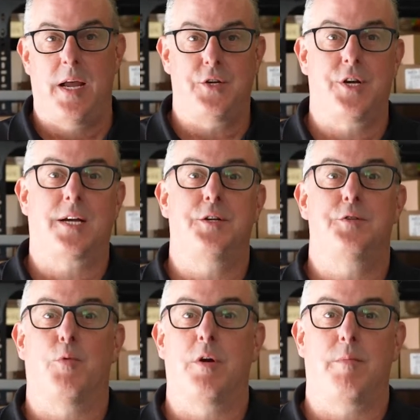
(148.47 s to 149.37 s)
and checked
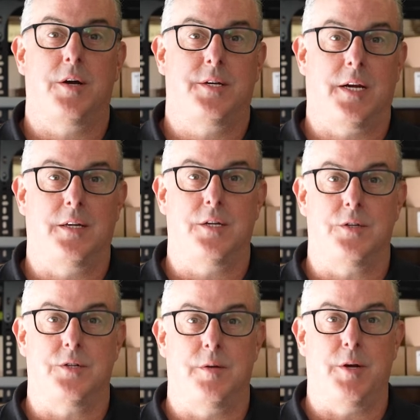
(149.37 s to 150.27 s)
each morning by our
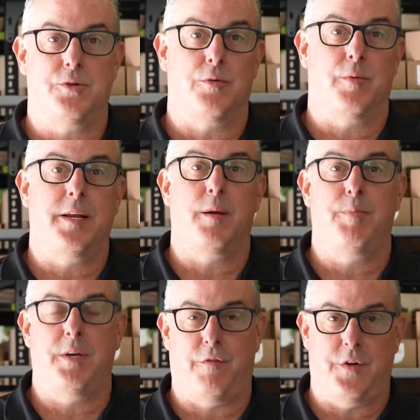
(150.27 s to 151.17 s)
technicians to make sure they're running at
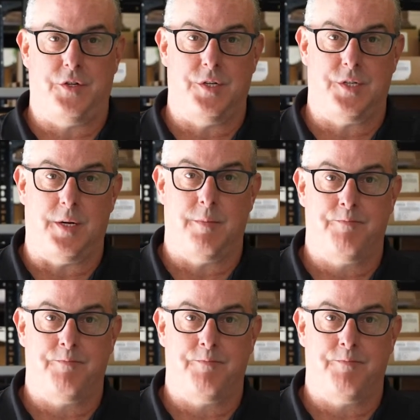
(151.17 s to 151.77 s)
peak efficiency.